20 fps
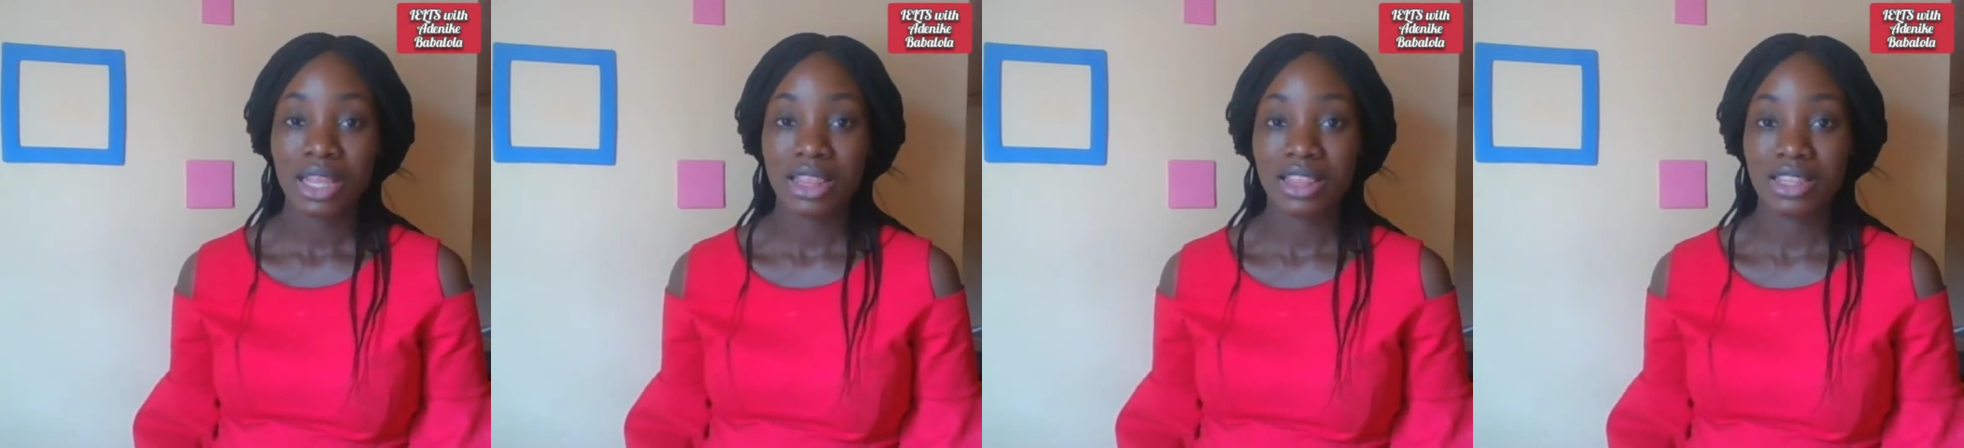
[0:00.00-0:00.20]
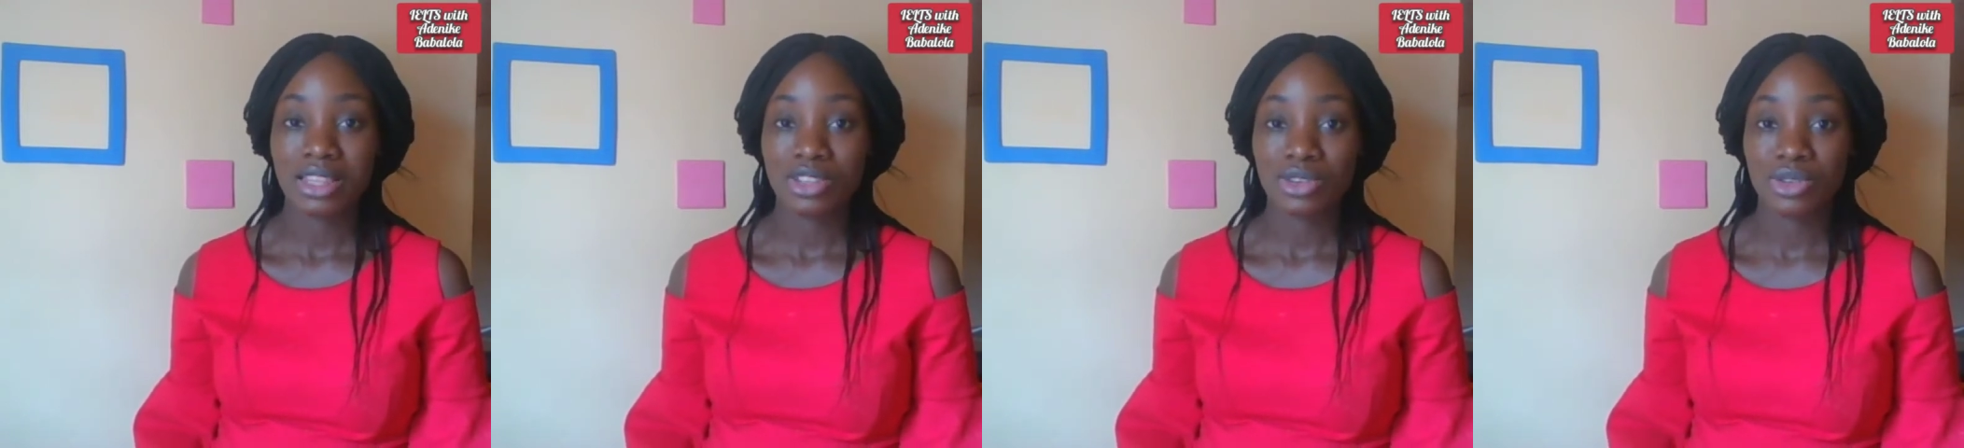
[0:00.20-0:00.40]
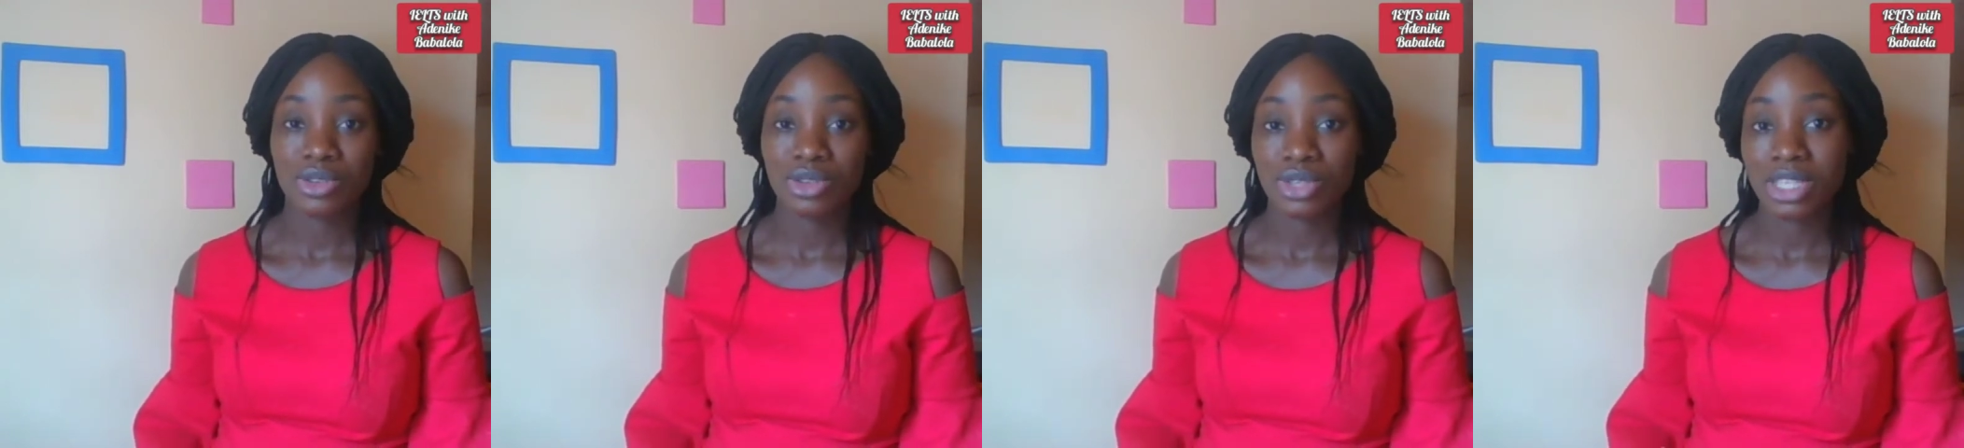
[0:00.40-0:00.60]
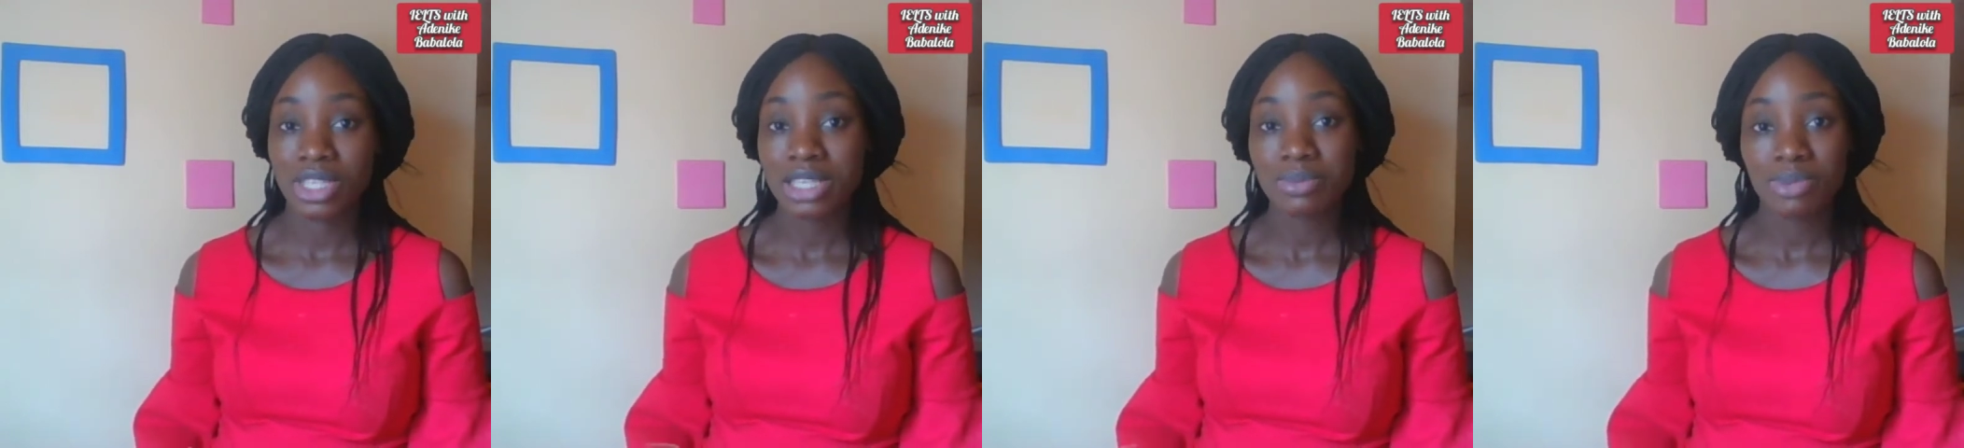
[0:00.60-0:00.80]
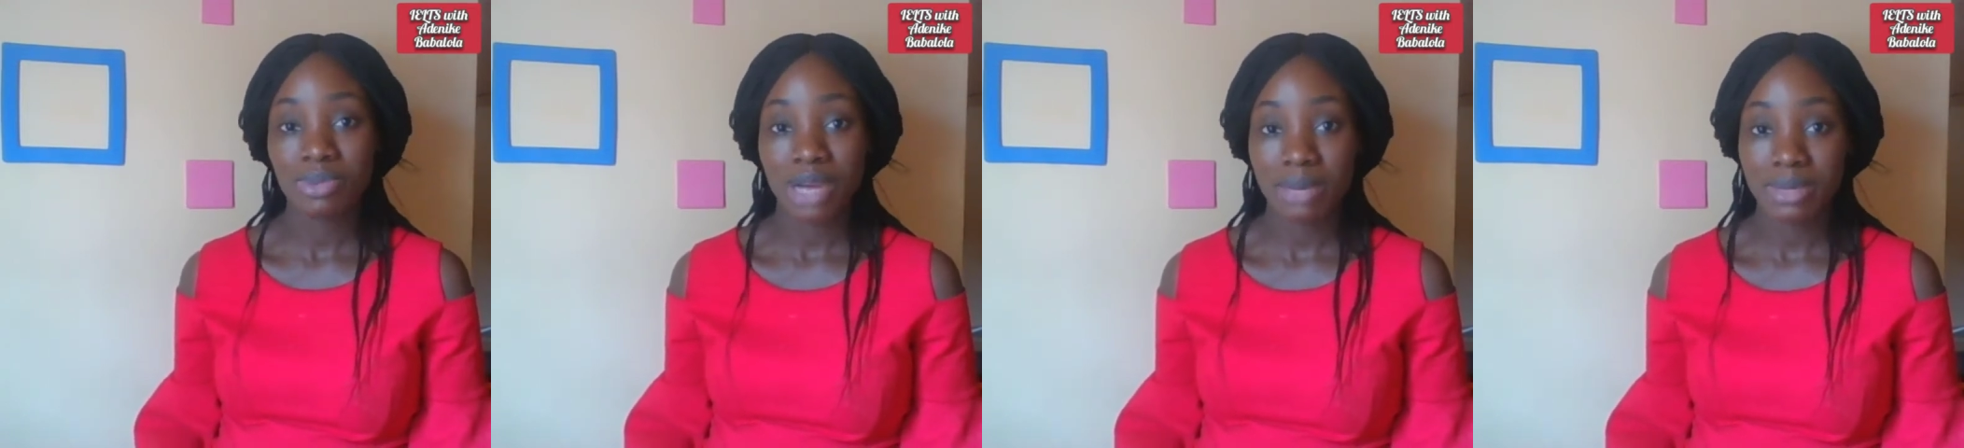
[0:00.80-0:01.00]
you
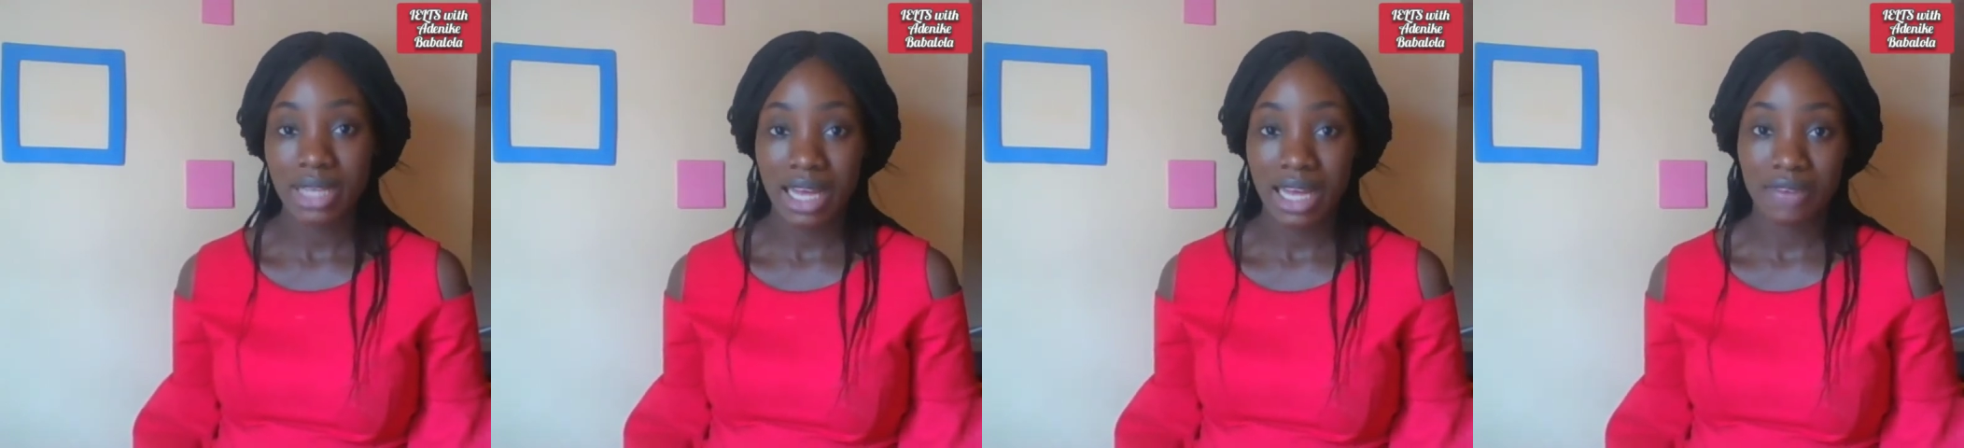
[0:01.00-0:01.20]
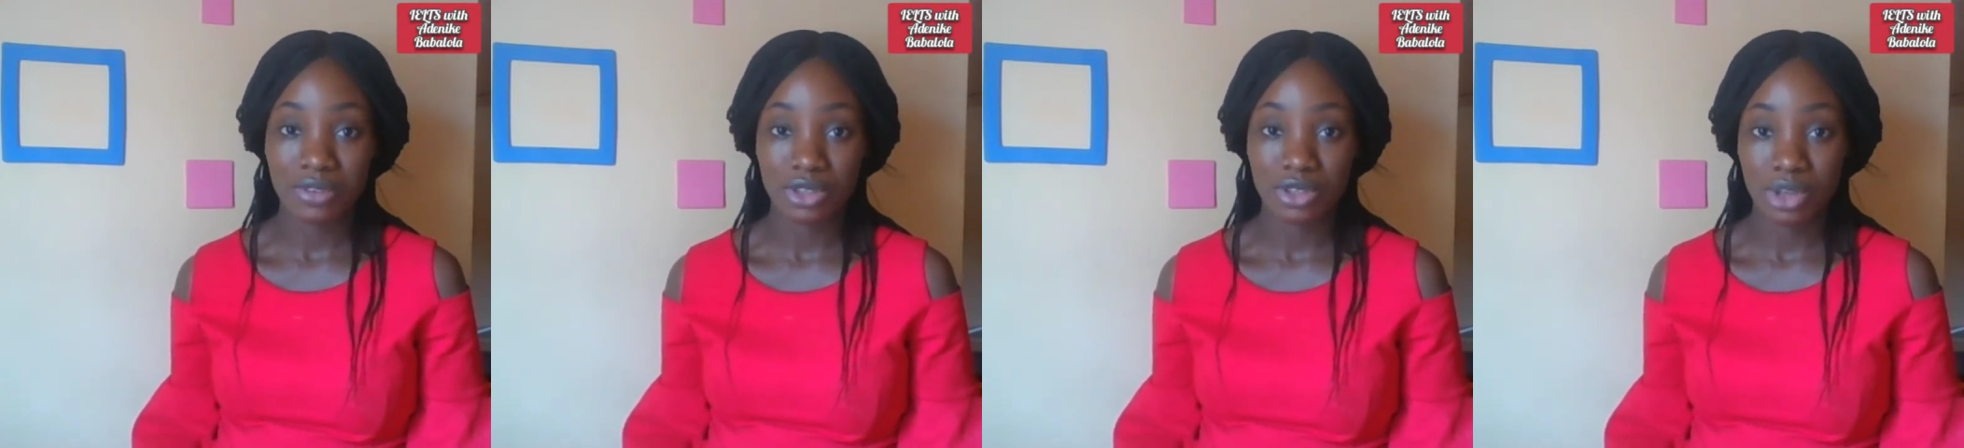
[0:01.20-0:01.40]
didn't probably have on